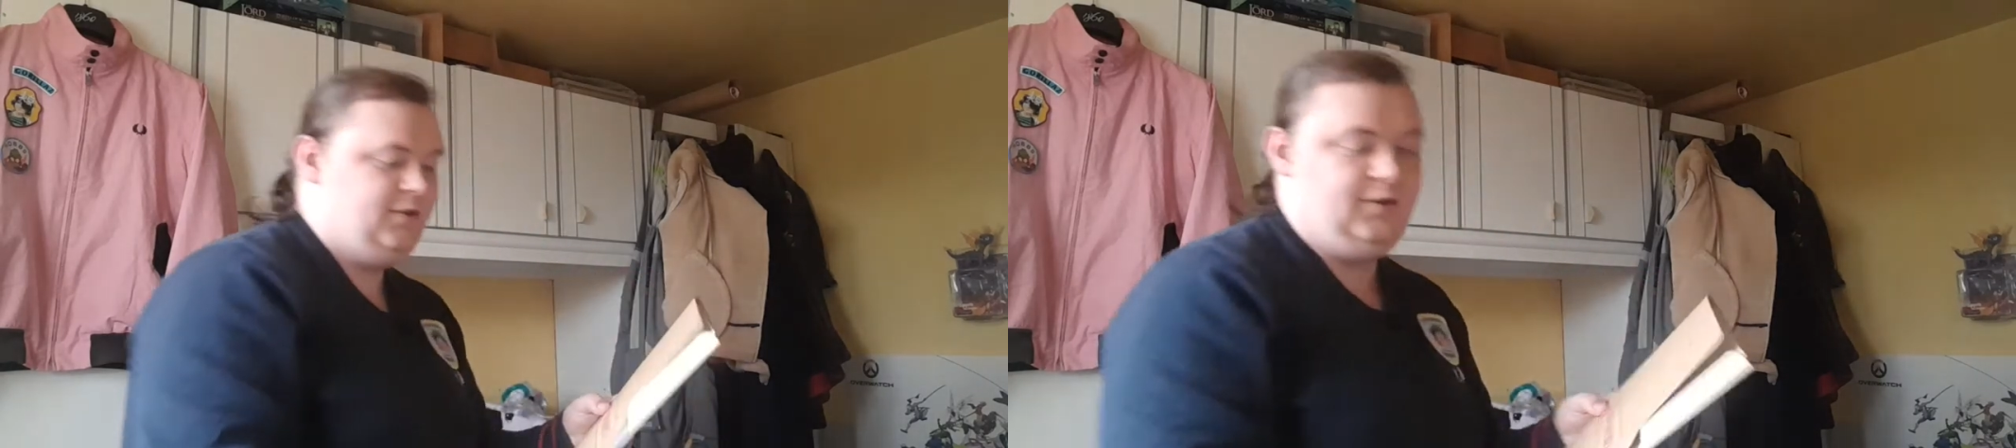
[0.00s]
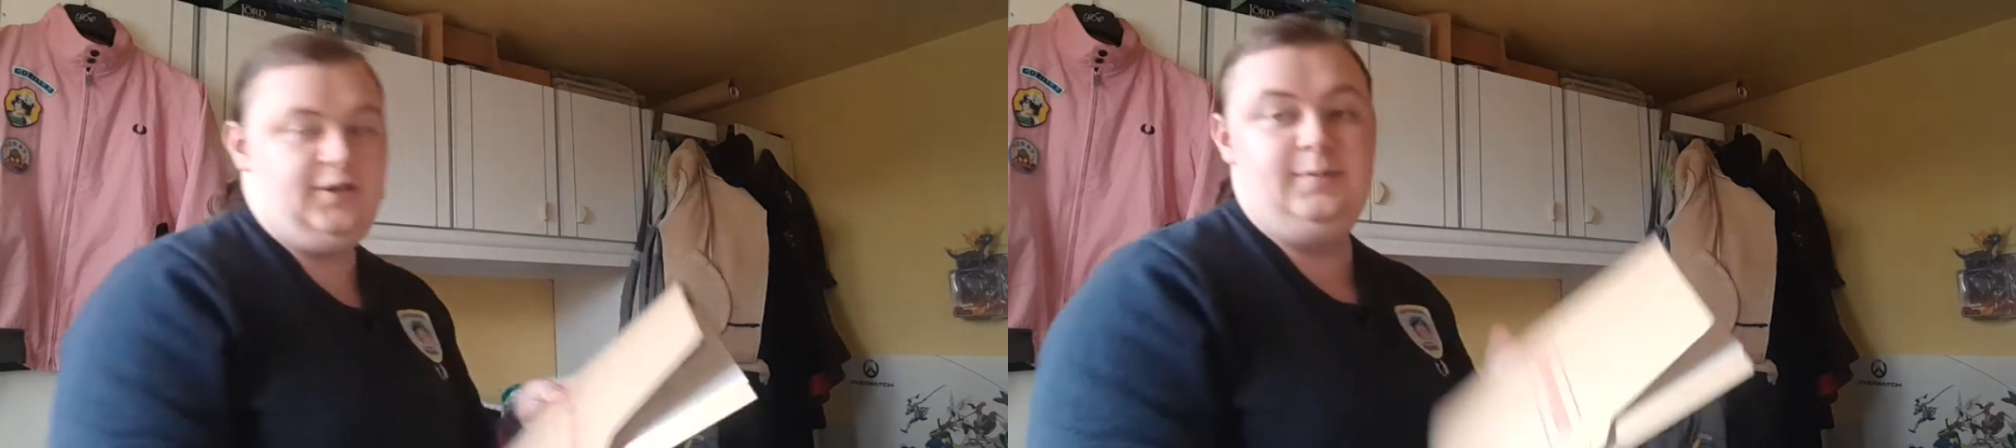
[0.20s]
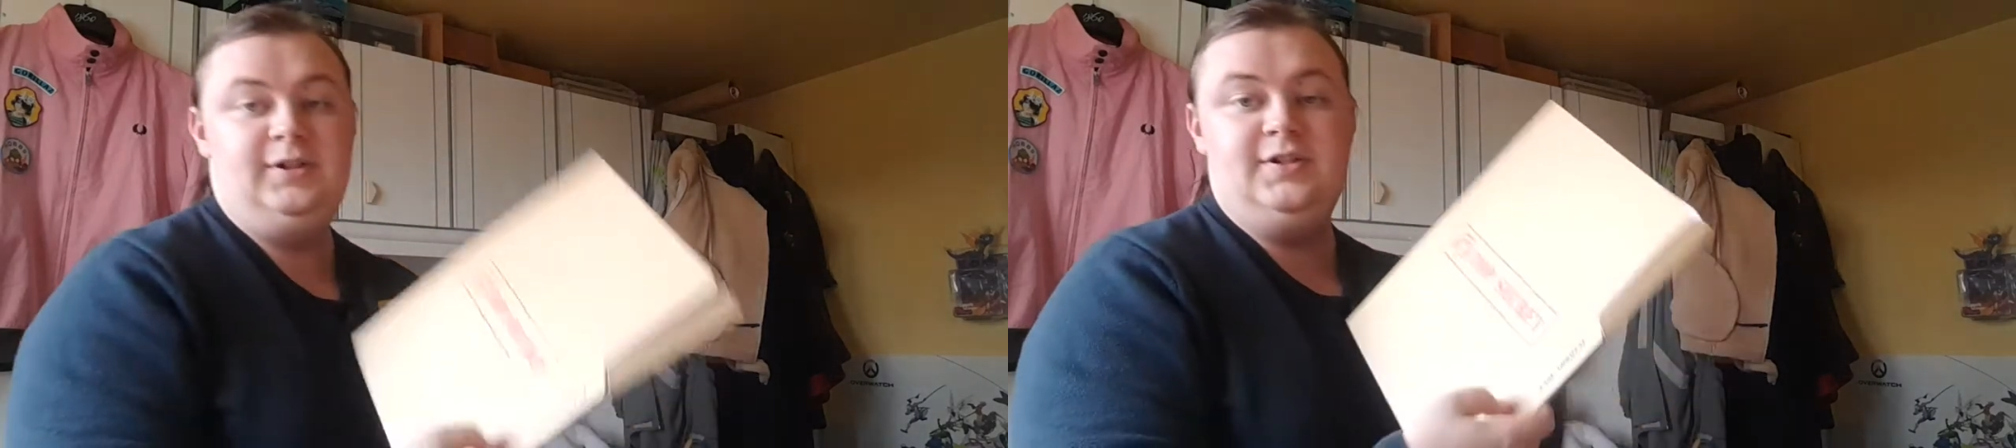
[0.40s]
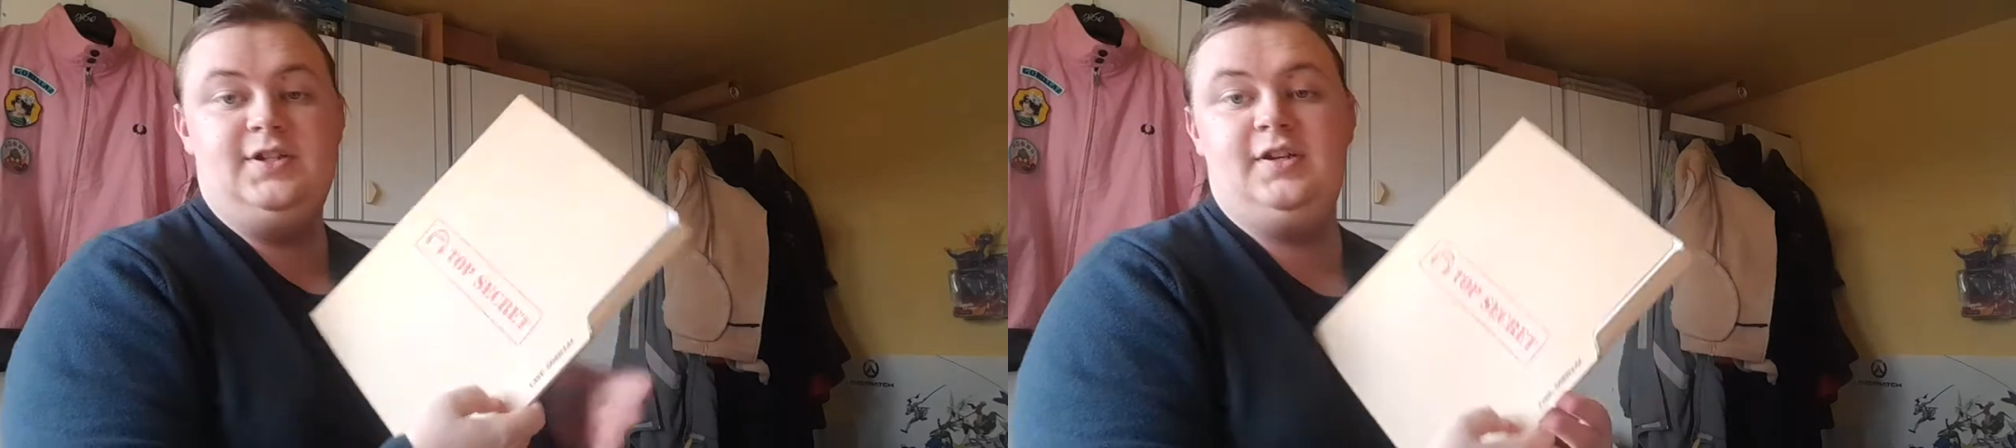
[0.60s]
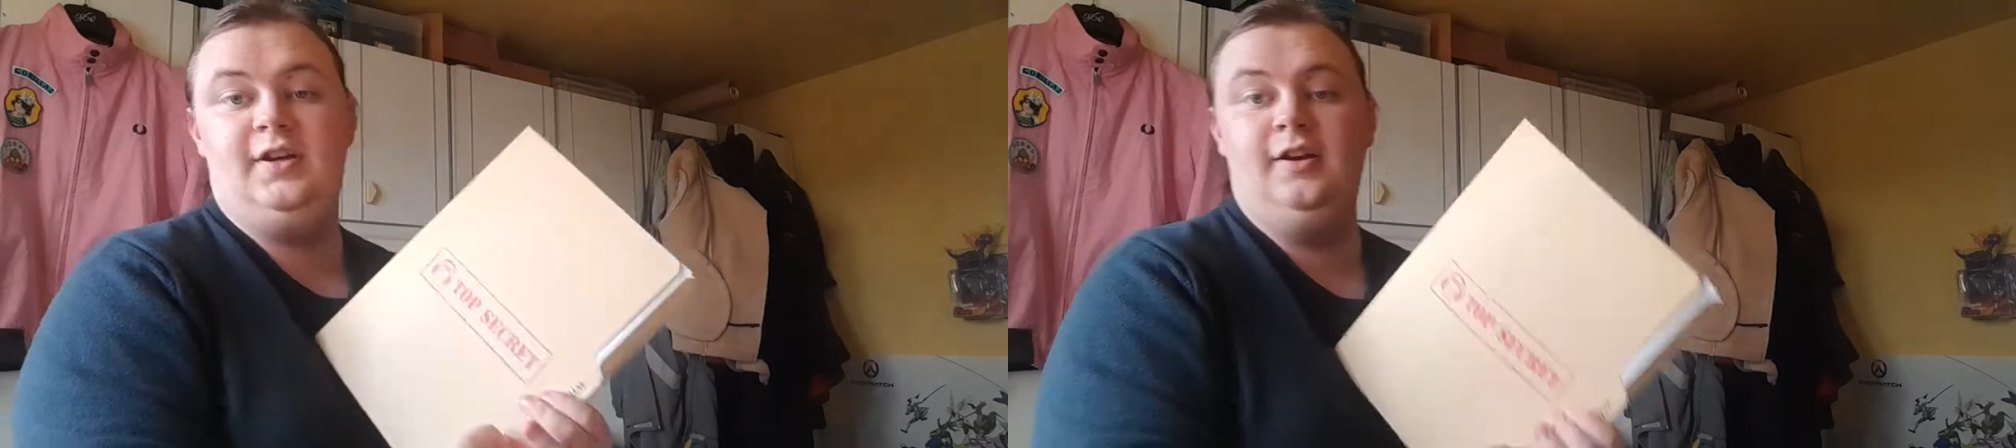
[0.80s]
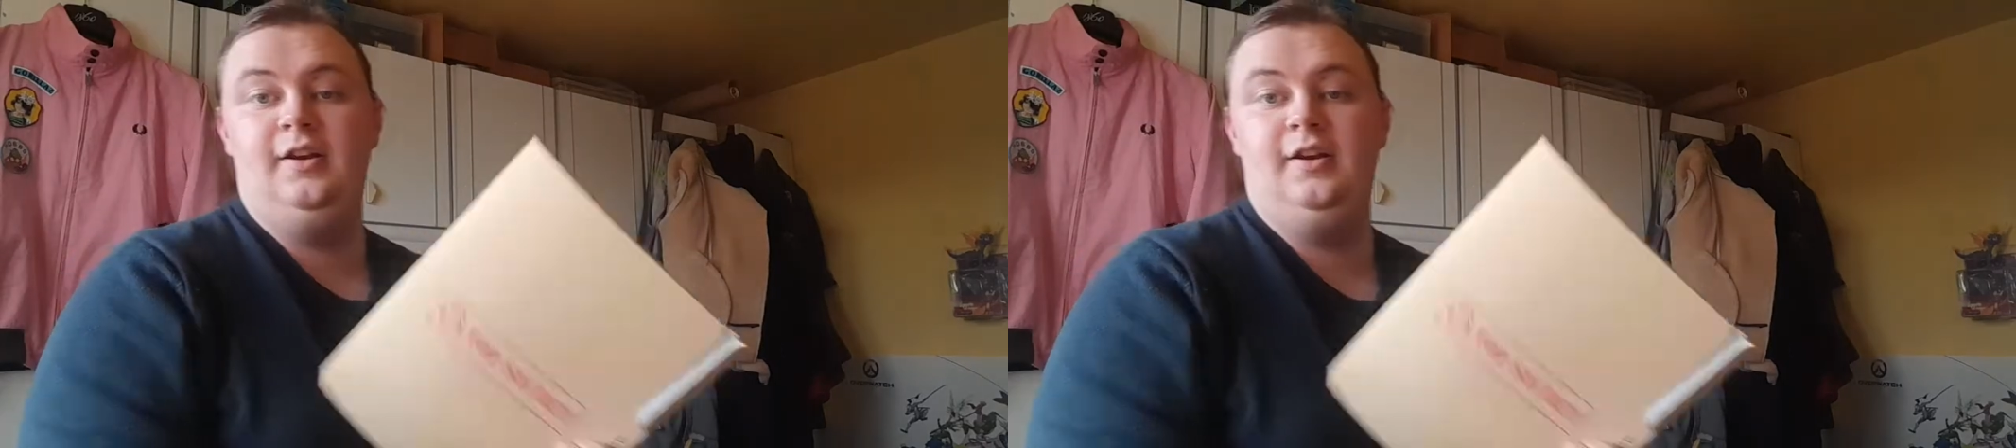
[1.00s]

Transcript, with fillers: documents